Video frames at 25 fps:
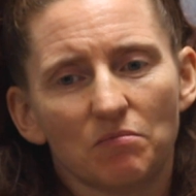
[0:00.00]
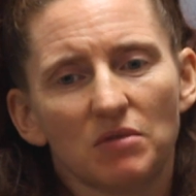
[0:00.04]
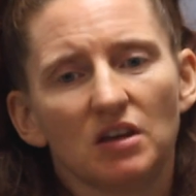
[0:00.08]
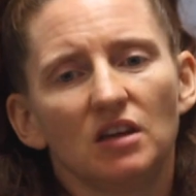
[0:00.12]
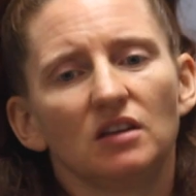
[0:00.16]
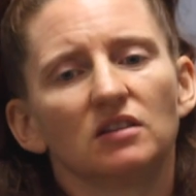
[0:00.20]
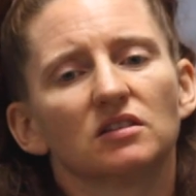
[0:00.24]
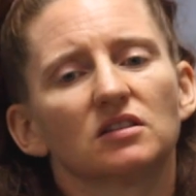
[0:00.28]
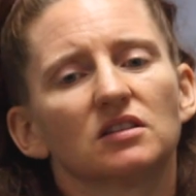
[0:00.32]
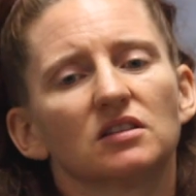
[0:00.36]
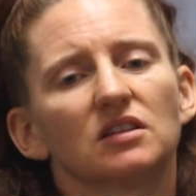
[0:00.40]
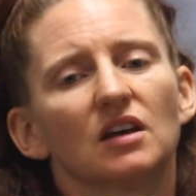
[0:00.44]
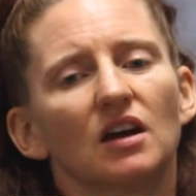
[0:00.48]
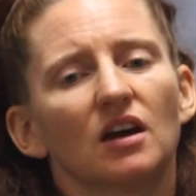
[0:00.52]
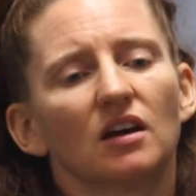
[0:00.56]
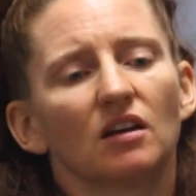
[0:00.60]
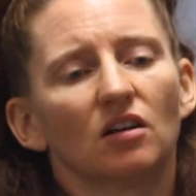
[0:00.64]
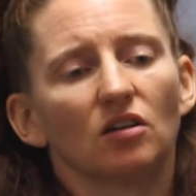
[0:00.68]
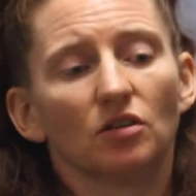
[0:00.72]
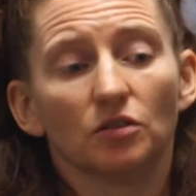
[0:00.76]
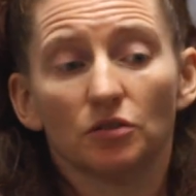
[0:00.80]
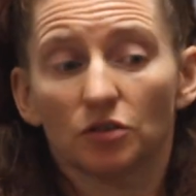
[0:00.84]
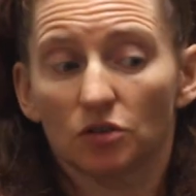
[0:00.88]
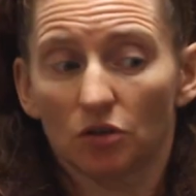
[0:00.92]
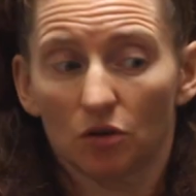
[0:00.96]
means that
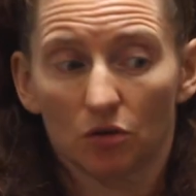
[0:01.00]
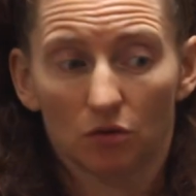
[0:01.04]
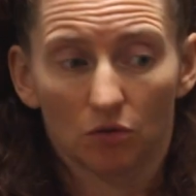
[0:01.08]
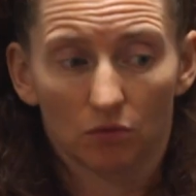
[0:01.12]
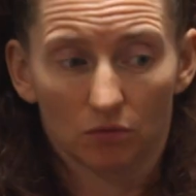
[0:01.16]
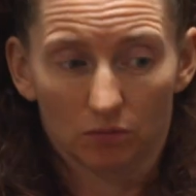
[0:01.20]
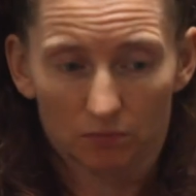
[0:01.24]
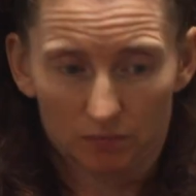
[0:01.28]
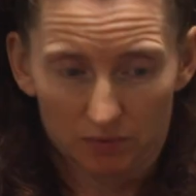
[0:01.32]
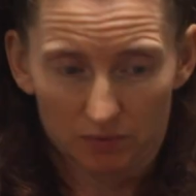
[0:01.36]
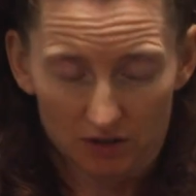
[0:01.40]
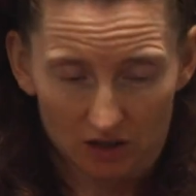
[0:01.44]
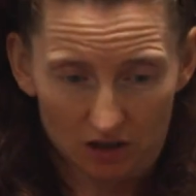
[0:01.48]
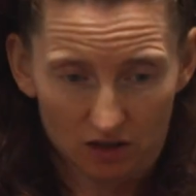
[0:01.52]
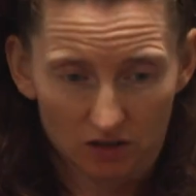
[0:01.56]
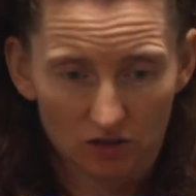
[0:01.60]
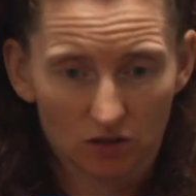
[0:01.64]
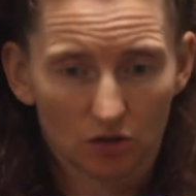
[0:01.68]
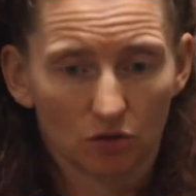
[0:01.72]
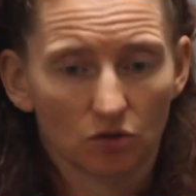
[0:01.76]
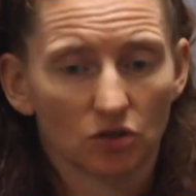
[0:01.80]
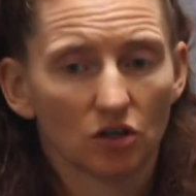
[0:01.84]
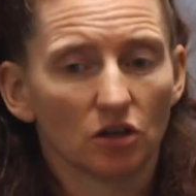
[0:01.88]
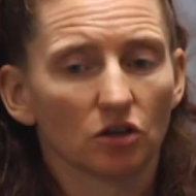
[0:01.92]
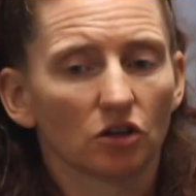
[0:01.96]
also, because
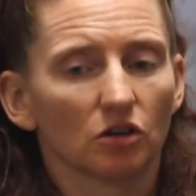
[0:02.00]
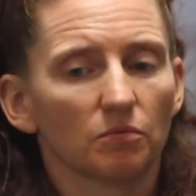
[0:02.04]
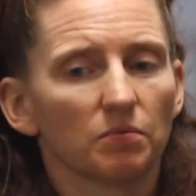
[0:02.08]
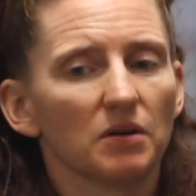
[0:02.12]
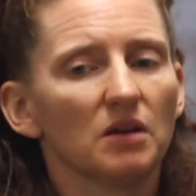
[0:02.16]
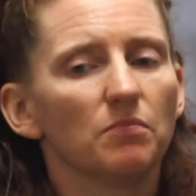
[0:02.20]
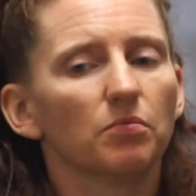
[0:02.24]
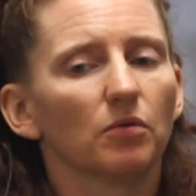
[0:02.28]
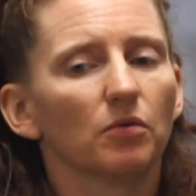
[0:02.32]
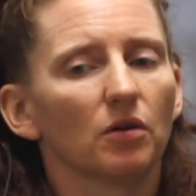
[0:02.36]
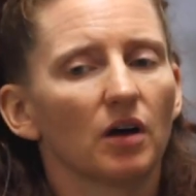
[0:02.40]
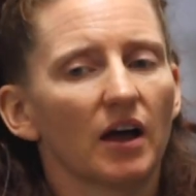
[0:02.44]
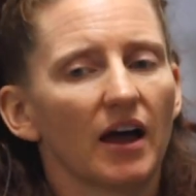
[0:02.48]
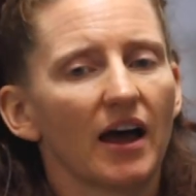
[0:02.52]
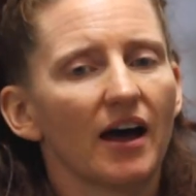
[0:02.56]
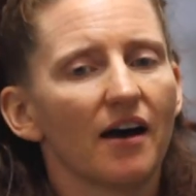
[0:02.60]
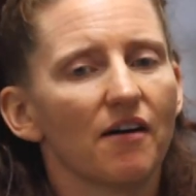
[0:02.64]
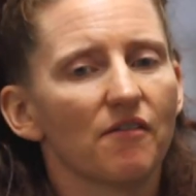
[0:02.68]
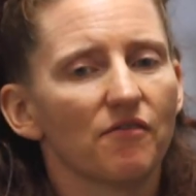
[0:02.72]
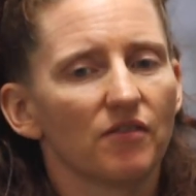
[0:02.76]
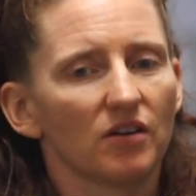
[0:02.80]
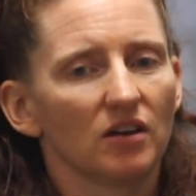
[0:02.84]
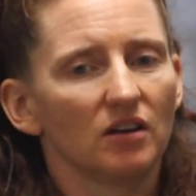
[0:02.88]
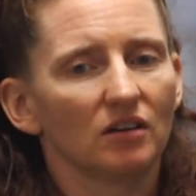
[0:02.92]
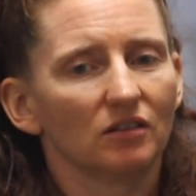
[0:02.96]
those younger people
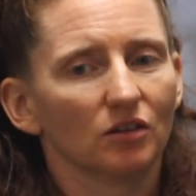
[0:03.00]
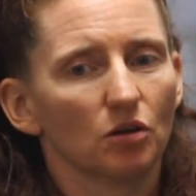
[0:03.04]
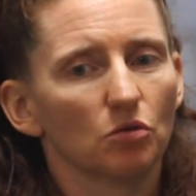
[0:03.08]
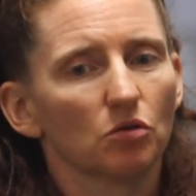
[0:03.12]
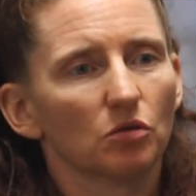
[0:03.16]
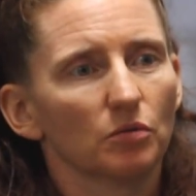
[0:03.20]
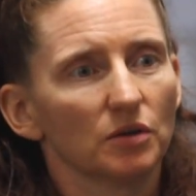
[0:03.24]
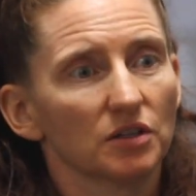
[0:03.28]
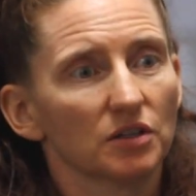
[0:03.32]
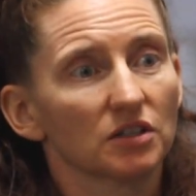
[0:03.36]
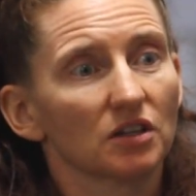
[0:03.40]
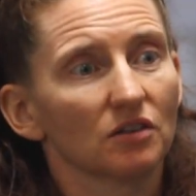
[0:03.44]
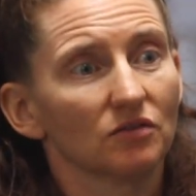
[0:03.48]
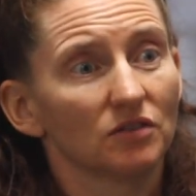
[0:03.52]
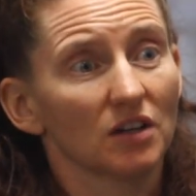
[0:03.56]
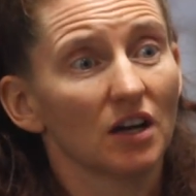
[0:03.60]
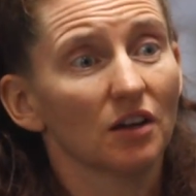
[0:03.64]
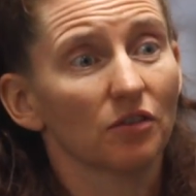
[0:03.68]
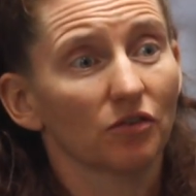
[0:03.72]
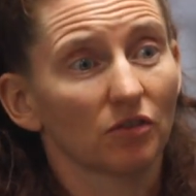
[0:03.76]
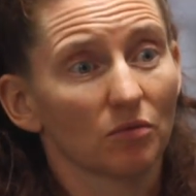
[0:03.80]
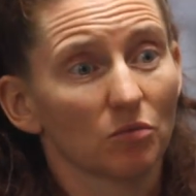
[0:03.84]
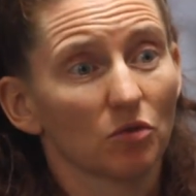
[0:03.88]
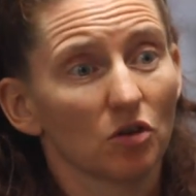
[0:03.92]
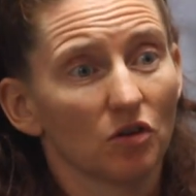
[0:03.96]
have a lower risk of death
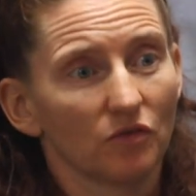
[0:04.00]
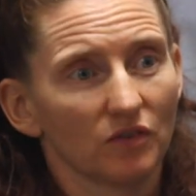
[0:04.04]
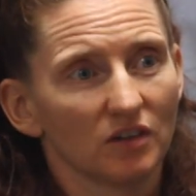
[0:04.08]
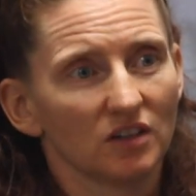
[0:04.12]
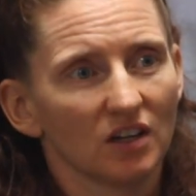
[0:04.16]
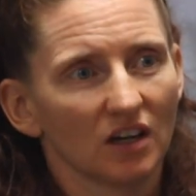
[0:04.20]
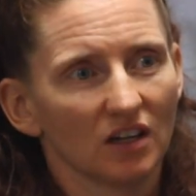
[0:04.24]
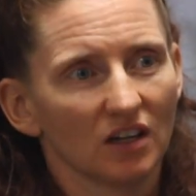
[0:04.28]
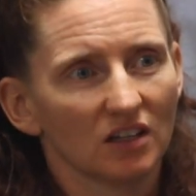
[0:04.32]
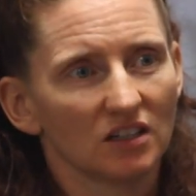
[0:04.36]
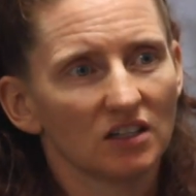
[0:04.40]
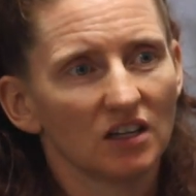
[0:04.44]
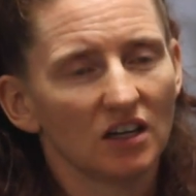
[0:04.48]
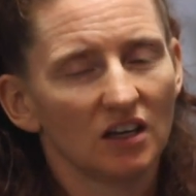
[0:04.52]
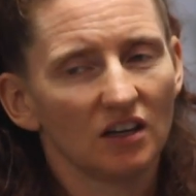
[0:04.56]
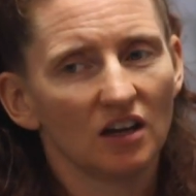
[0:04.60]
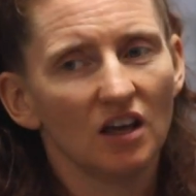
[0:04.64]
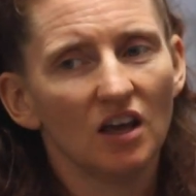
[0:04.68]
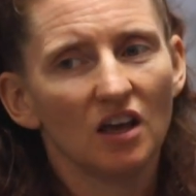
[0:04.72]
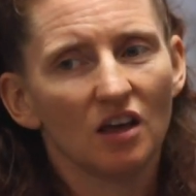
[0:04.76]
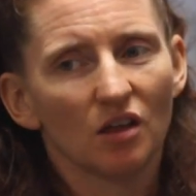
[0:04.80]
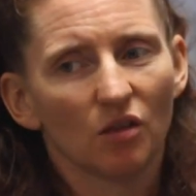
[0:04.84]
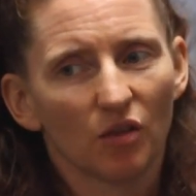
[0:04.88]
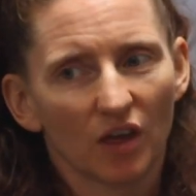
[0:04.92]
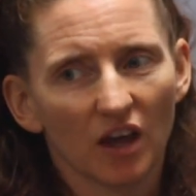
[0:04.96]
from COVID-19,
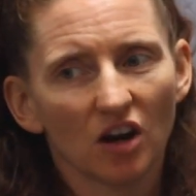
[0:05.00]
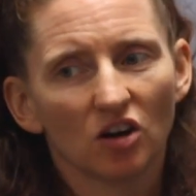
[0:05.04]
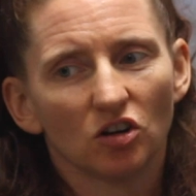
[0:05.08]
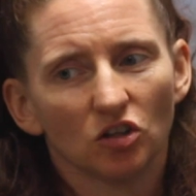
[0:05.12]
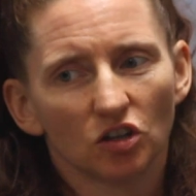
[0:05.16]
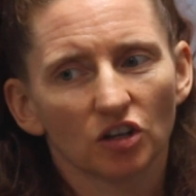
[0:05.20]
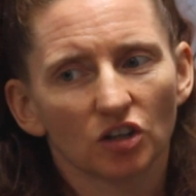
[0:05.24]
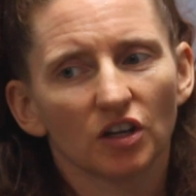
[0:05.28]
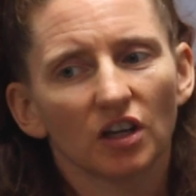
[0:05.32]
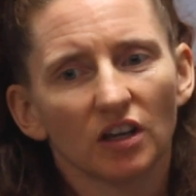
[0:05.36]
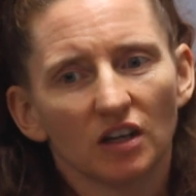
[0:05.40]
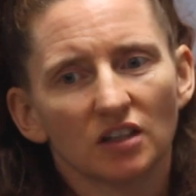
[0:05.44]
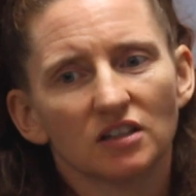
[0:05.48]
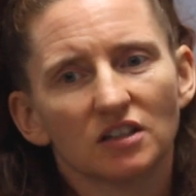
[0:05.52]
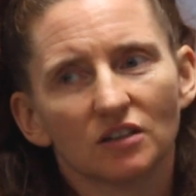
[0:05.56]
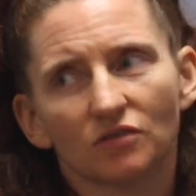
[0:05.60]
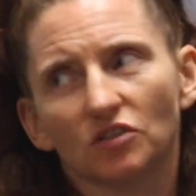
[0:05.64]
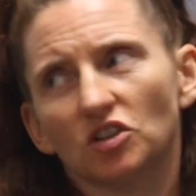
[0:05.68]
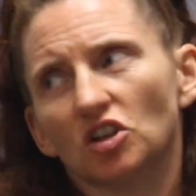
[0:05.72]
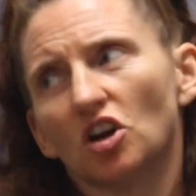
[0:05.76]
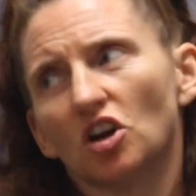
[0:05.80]
they are looking at different